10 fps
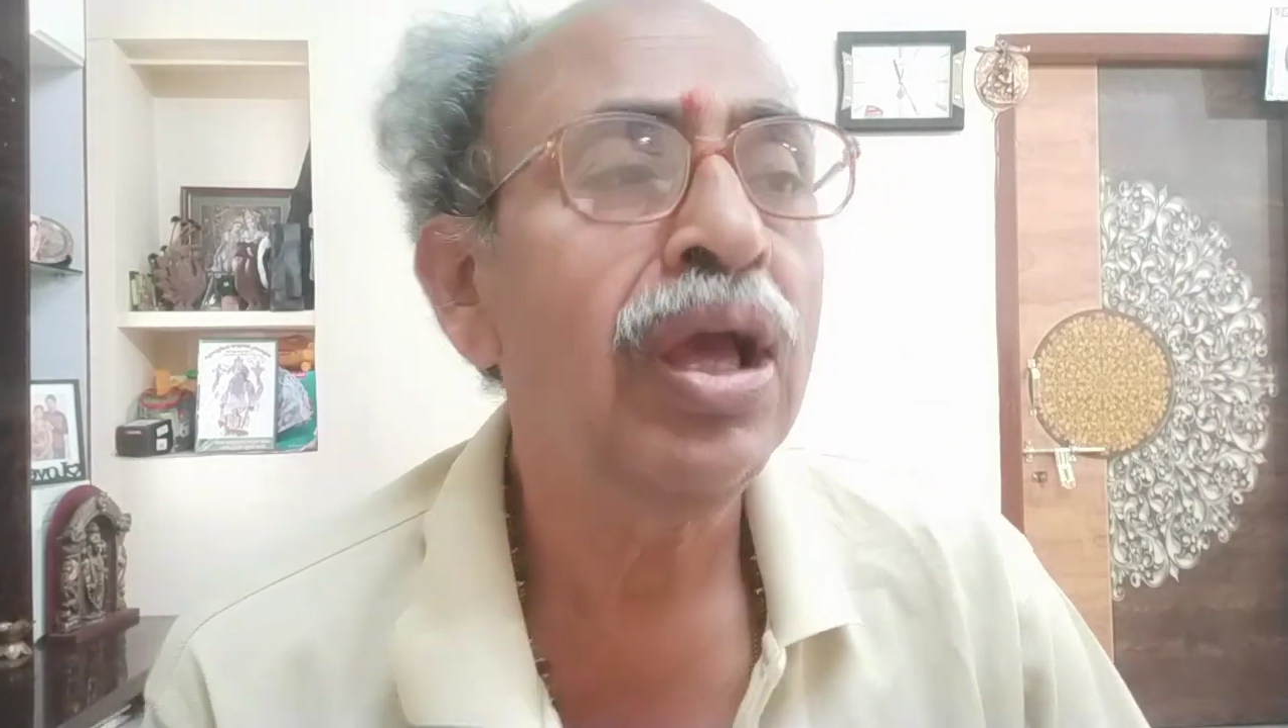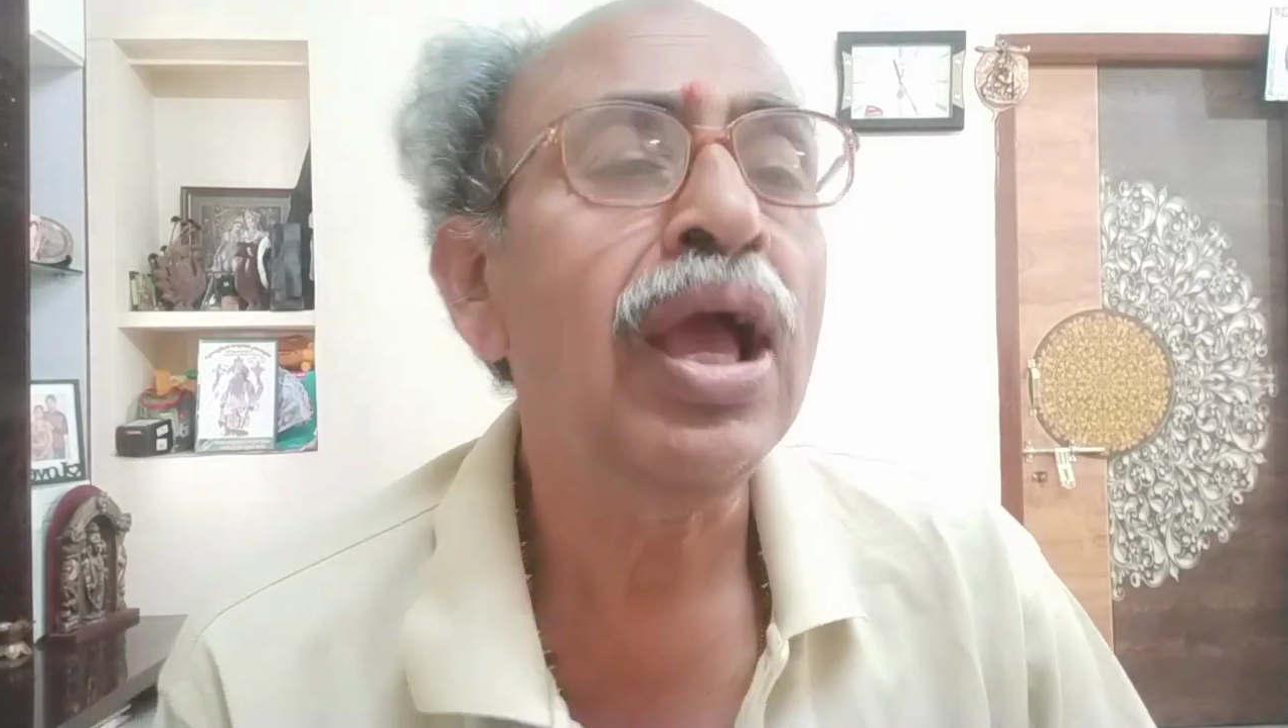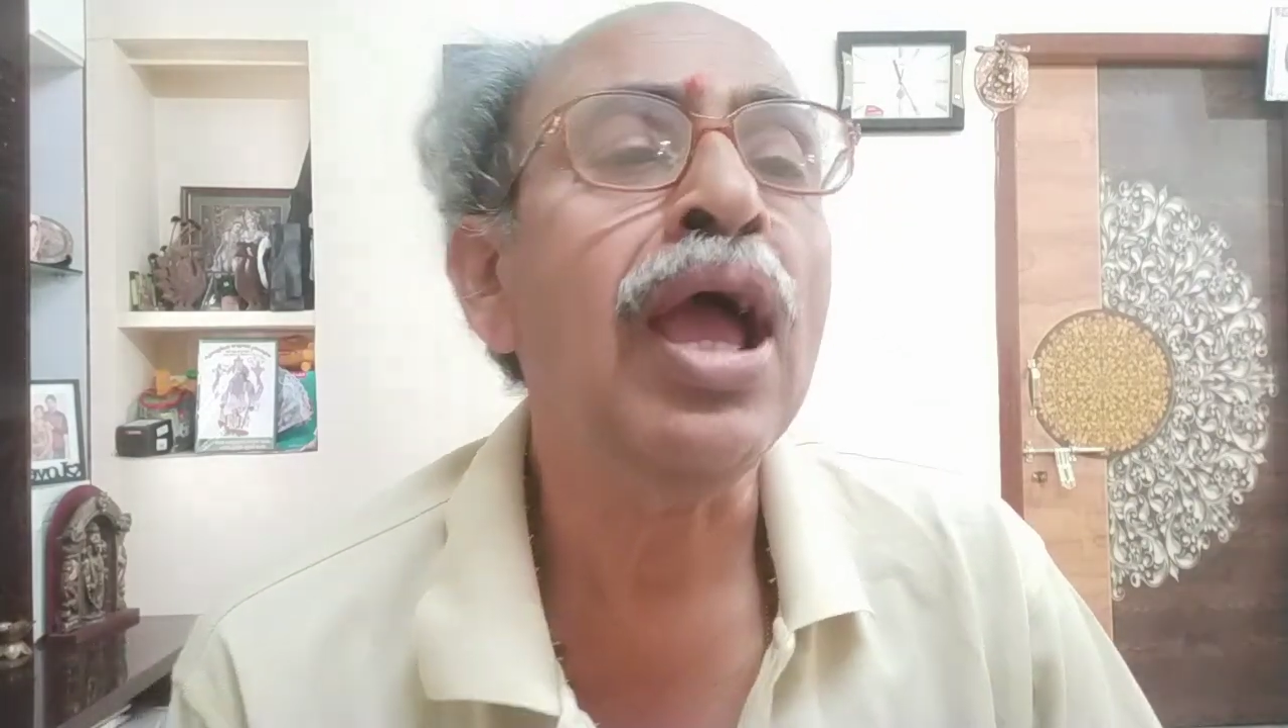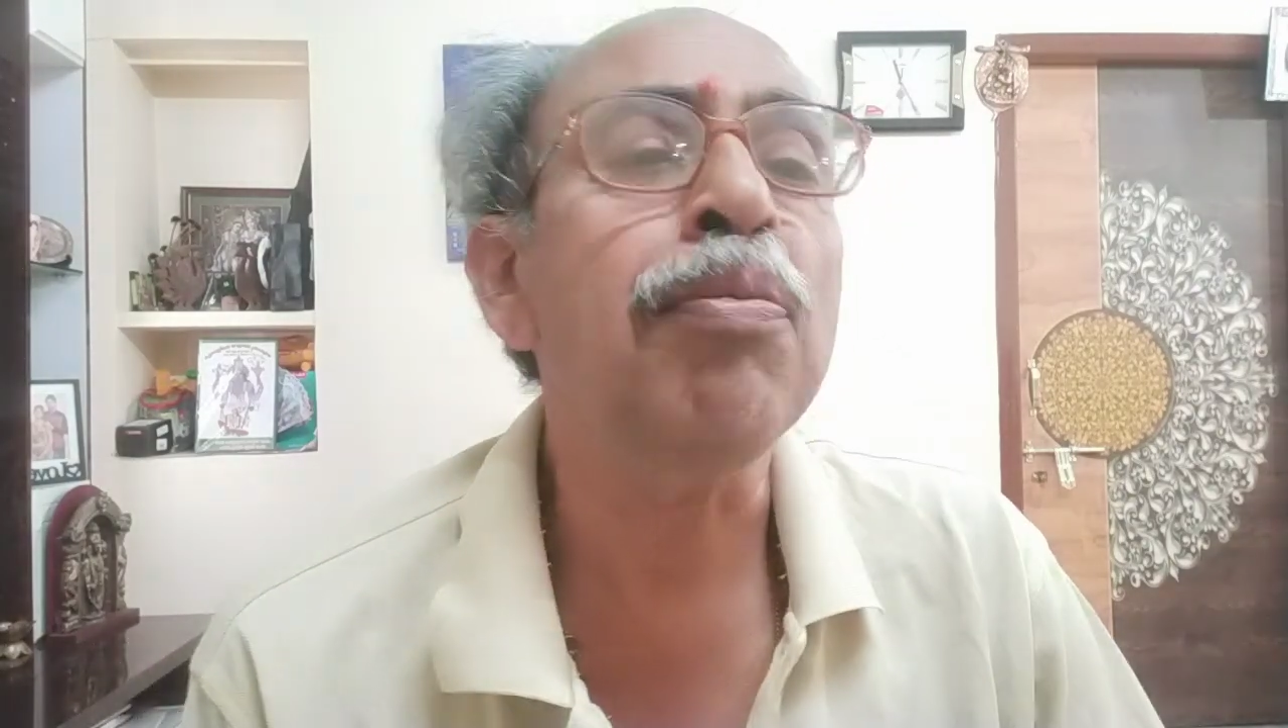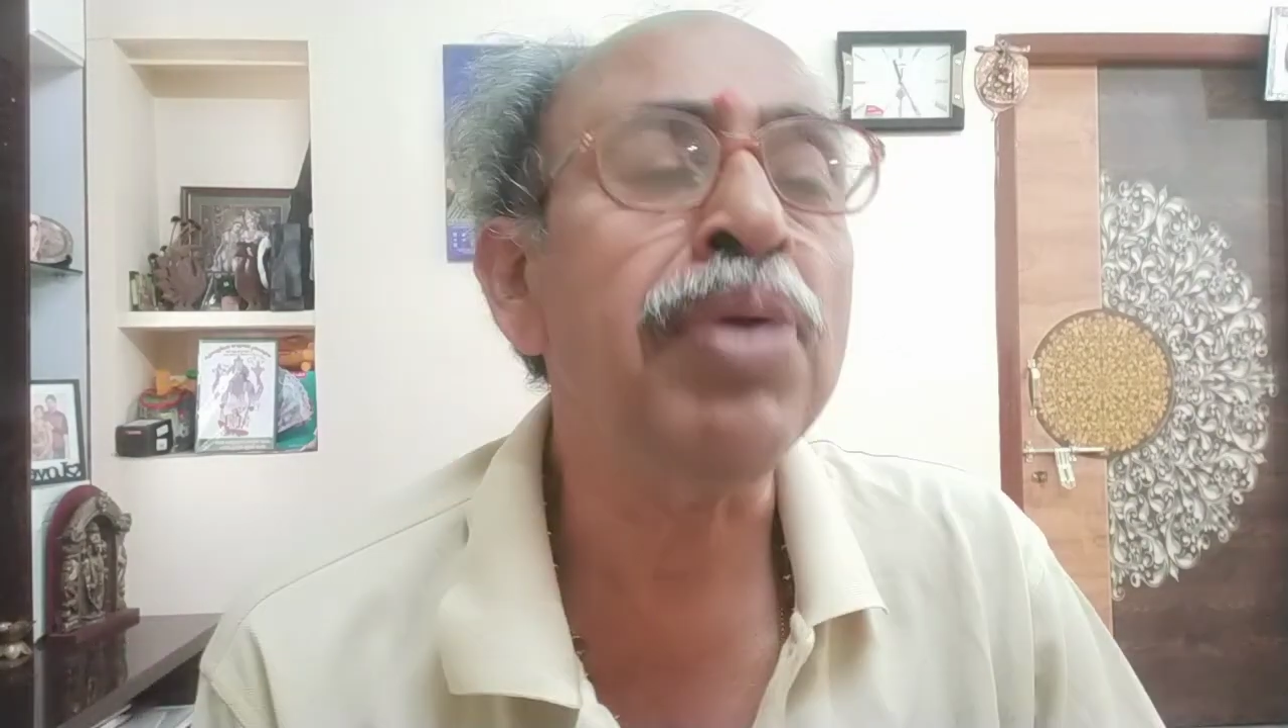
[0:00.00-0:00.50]

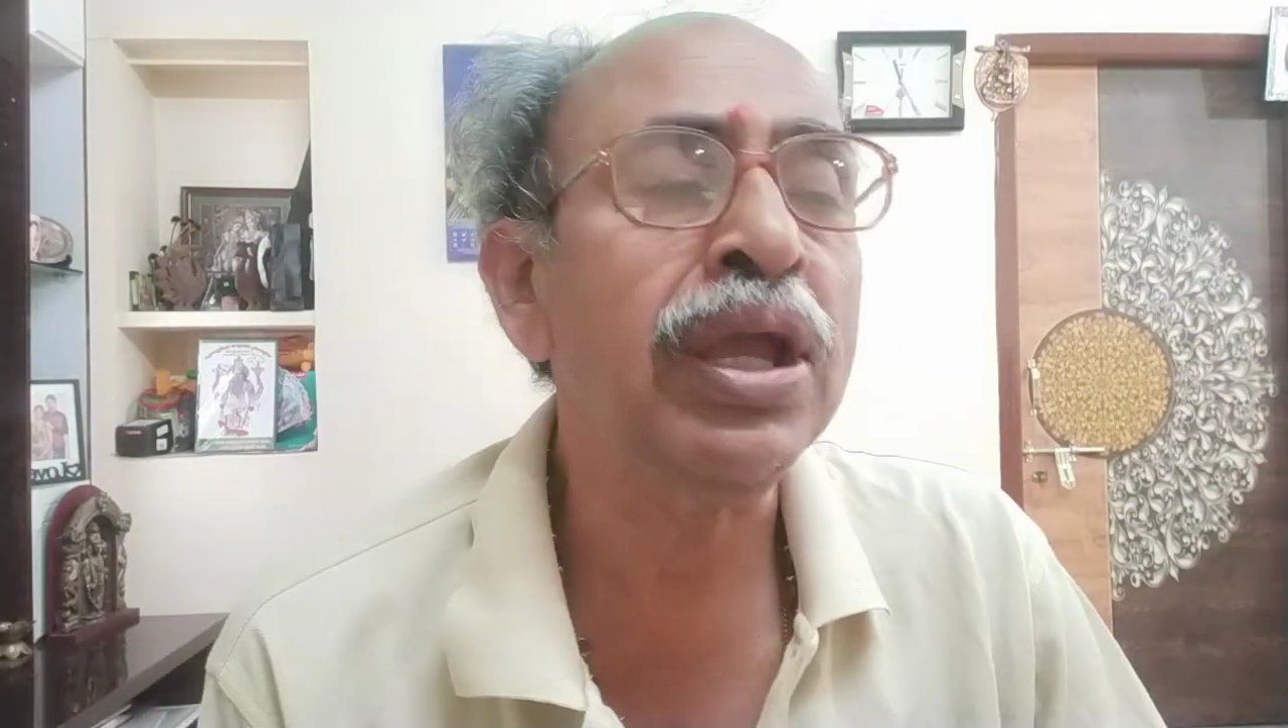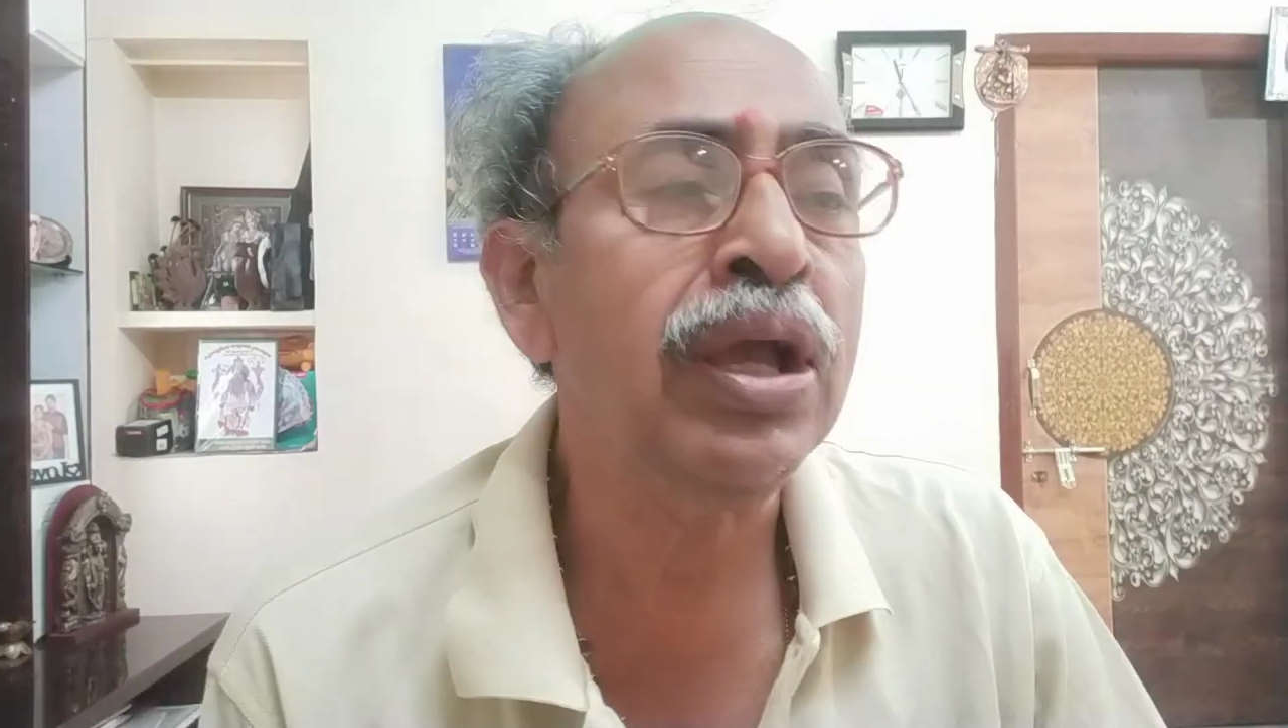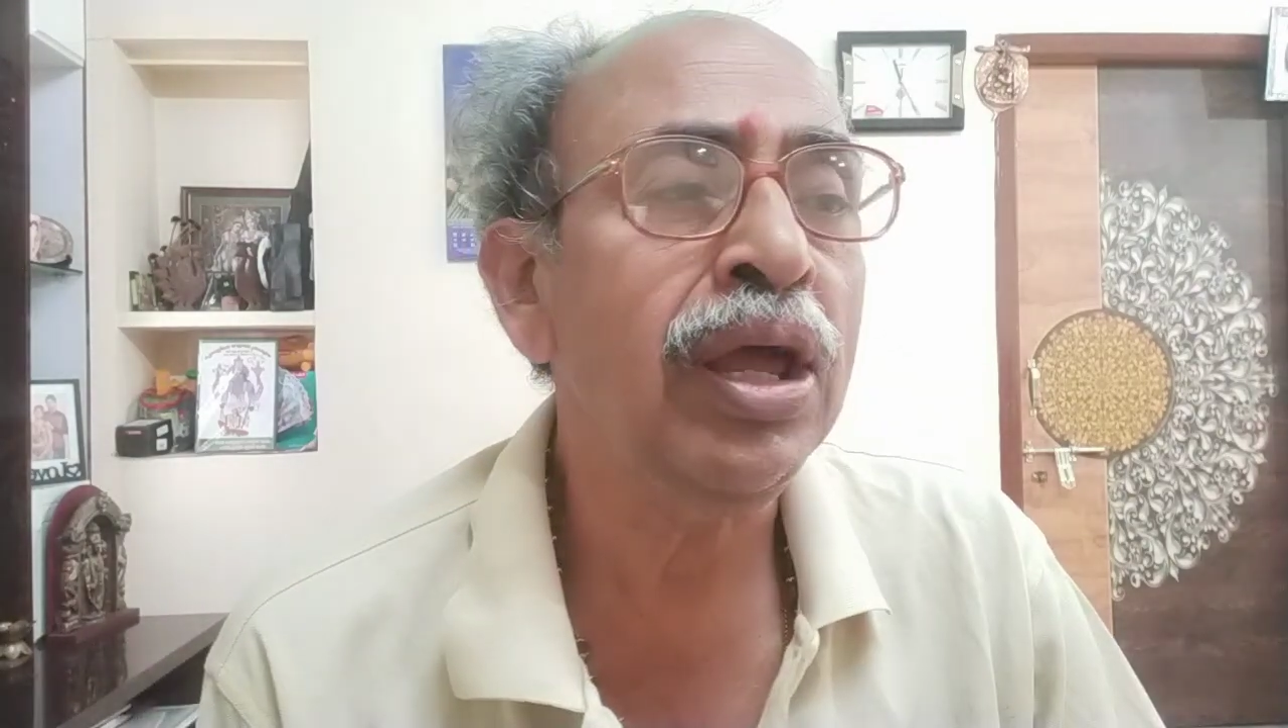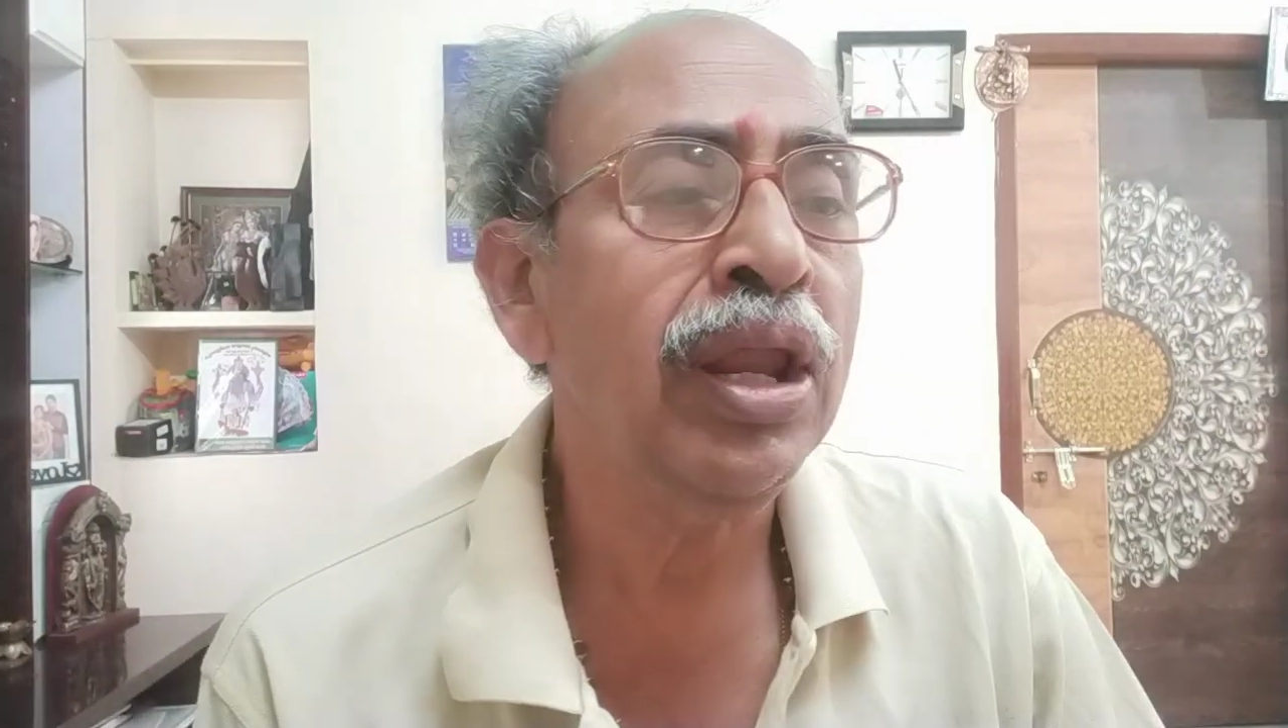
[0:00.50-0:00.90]
a beaker,